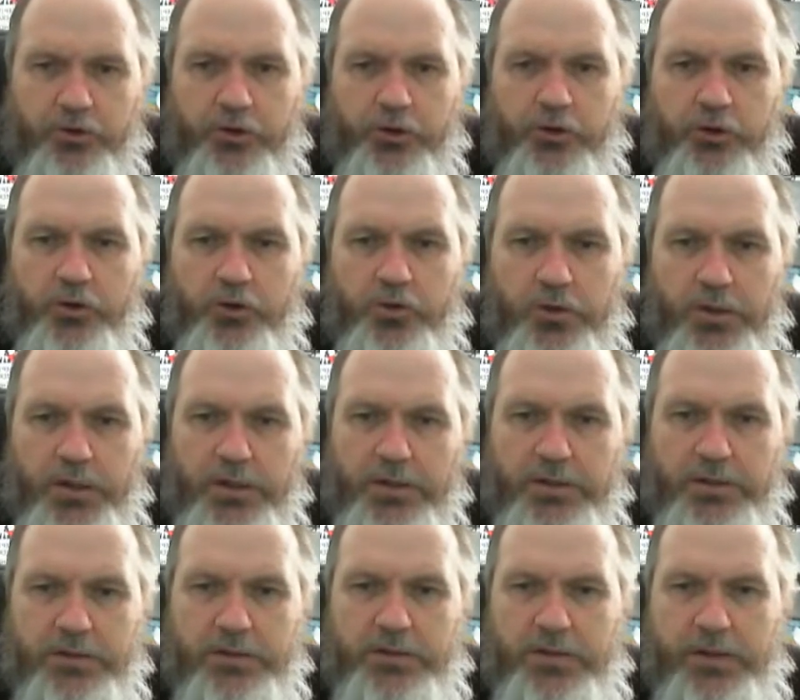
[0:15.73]
Trudeau is
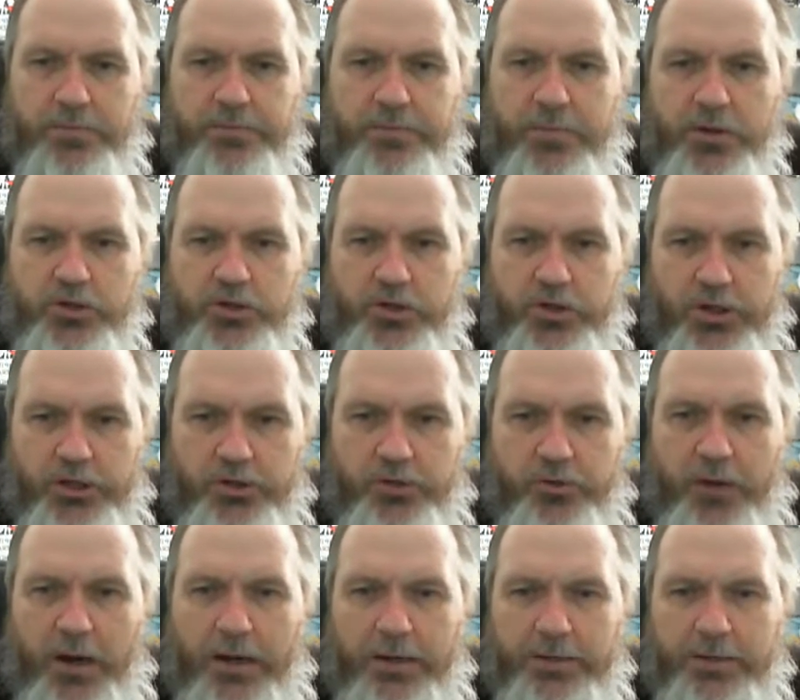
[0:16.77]
in deep shit
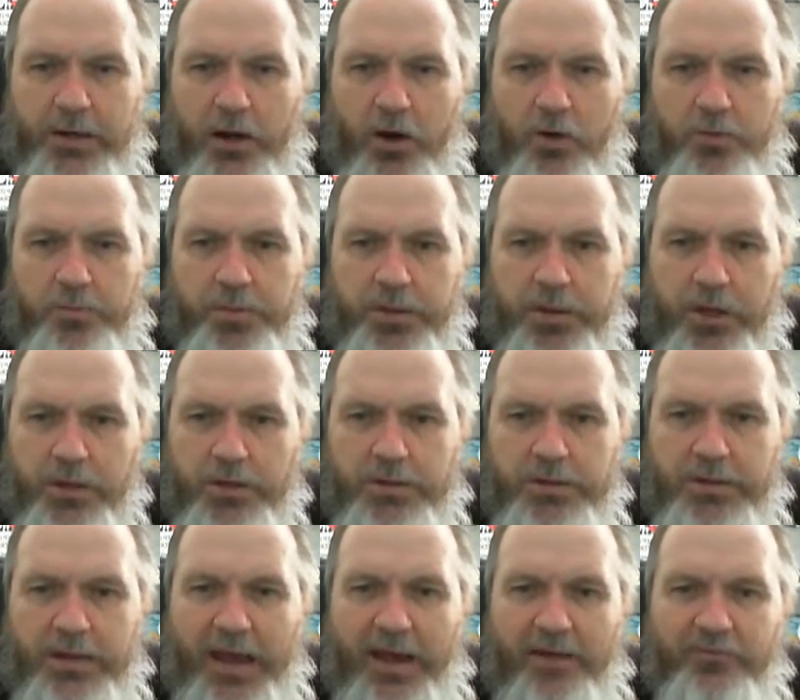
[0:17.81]
right now because
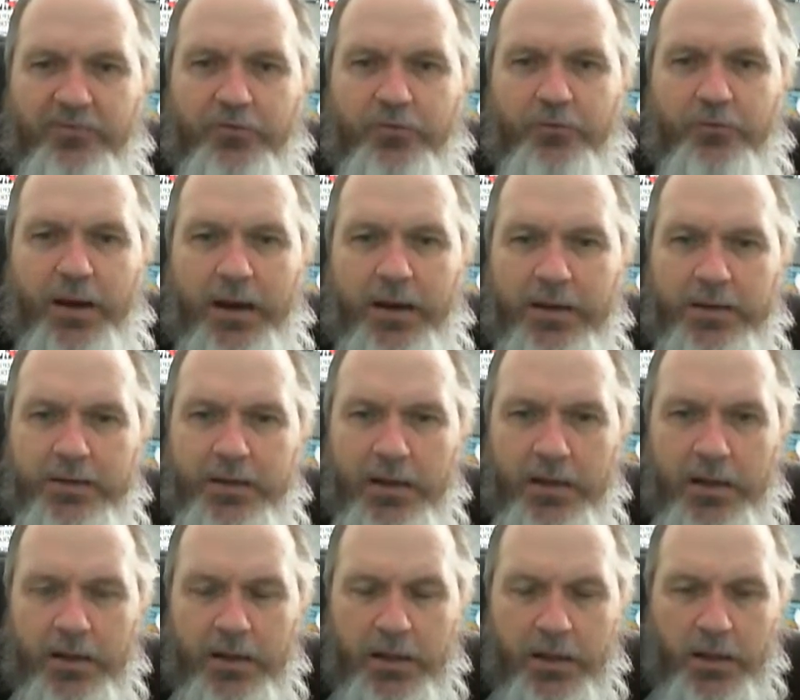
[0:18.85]
he have tried
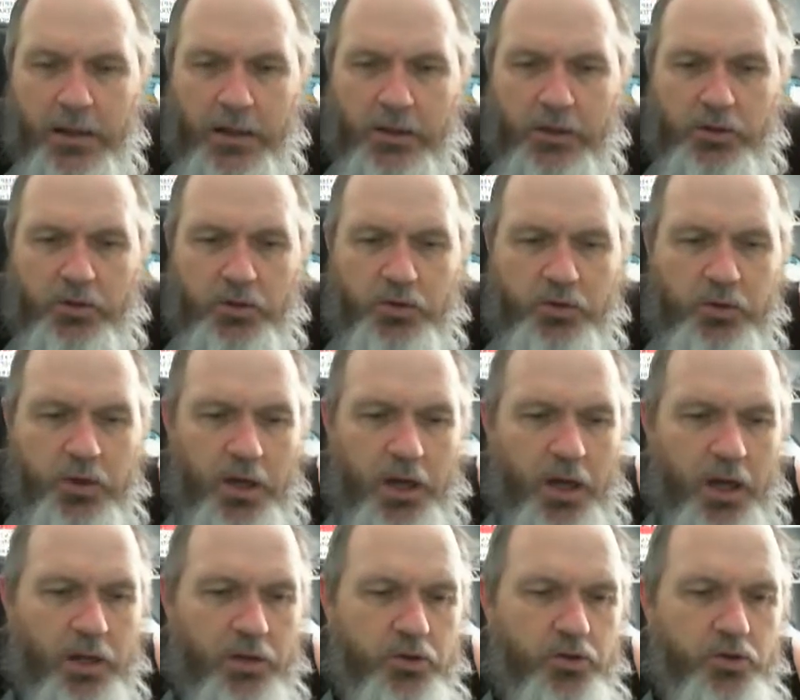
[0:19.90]

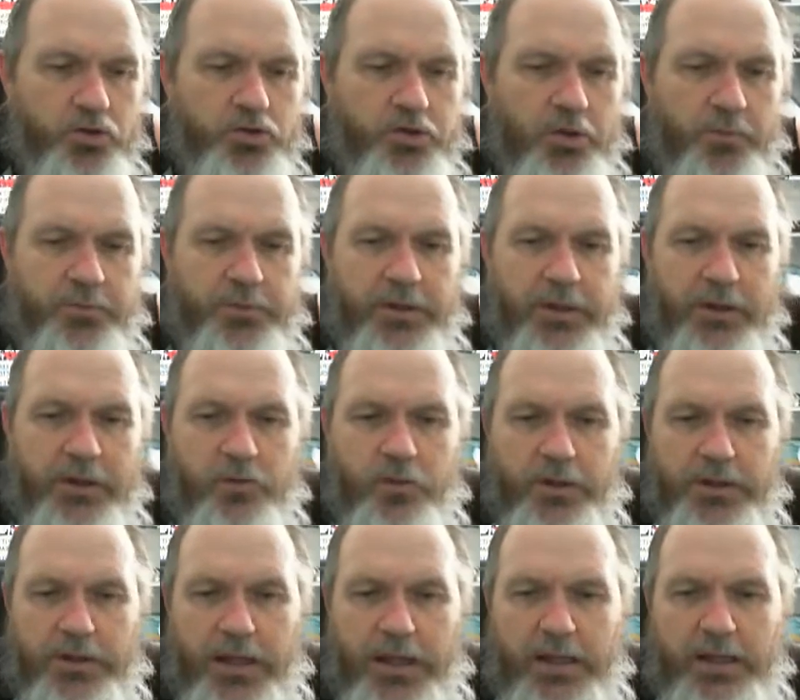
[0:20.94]
to do something
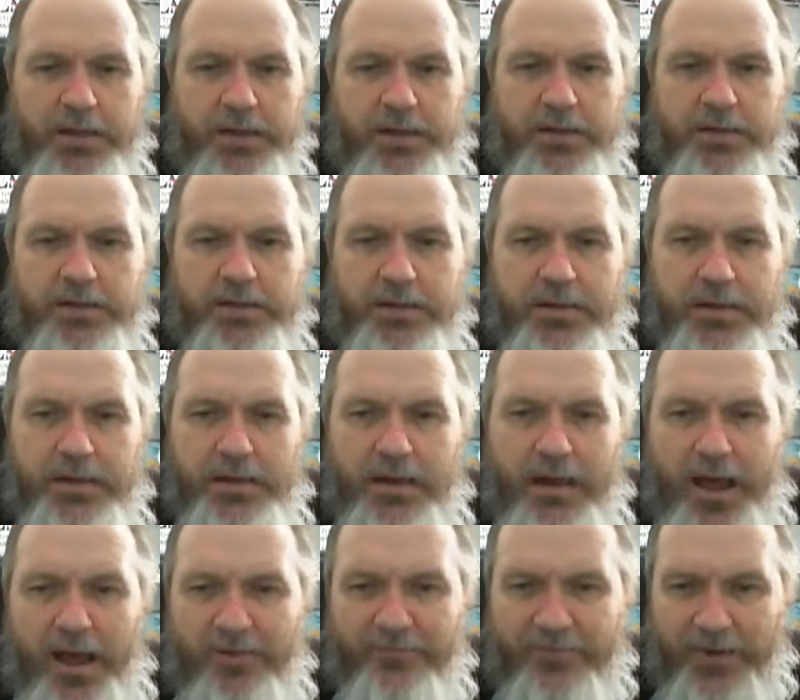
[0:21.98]
with SNC
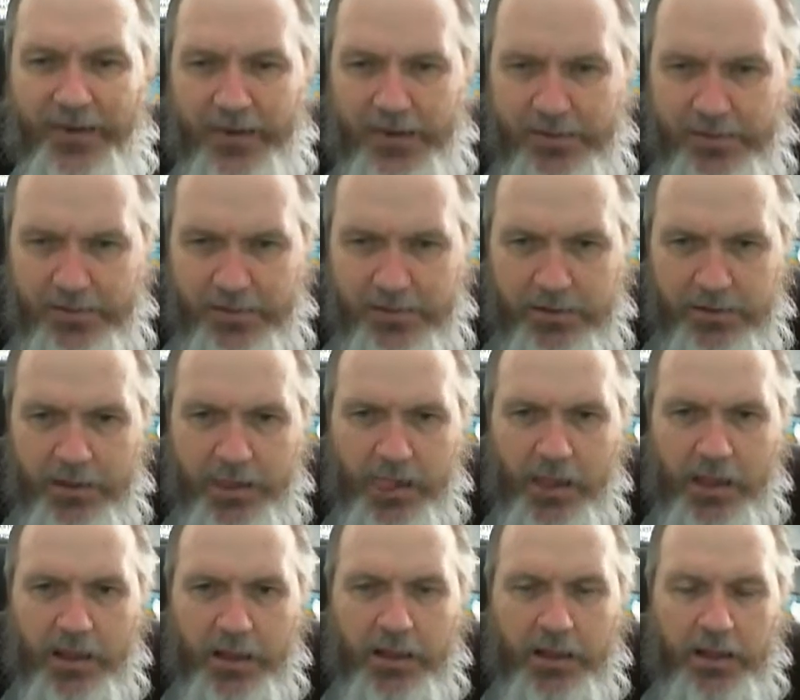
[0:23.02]
Lavalin,
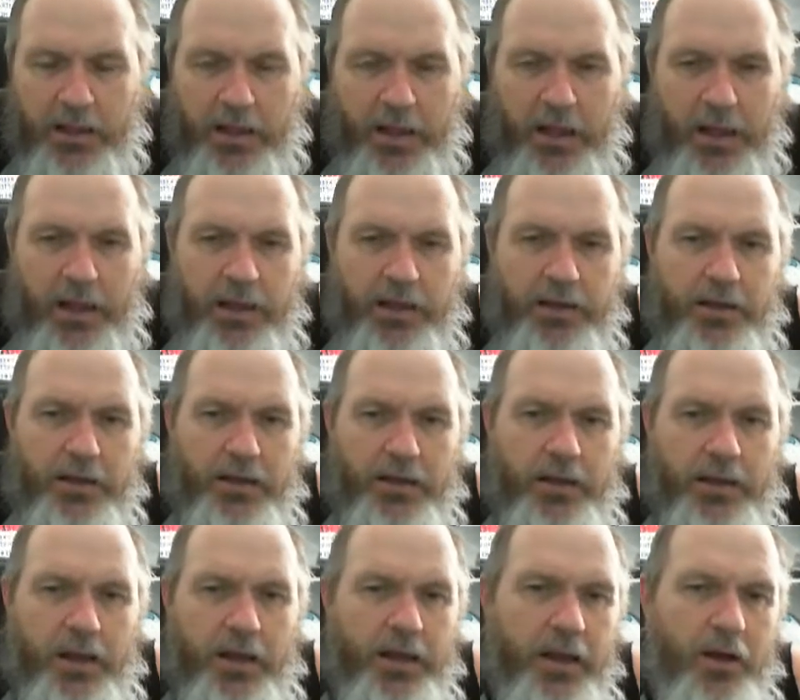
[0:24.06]
and
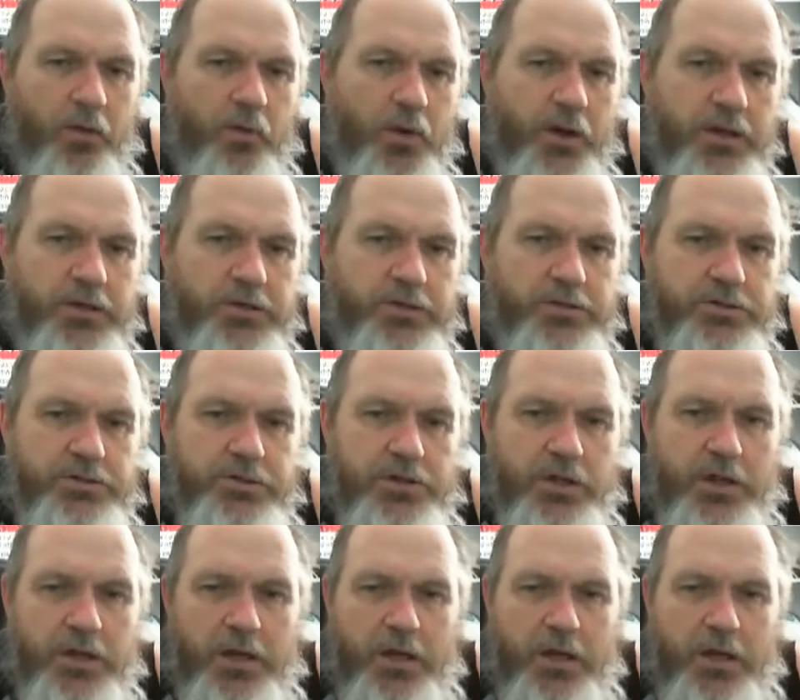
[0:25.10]
I wish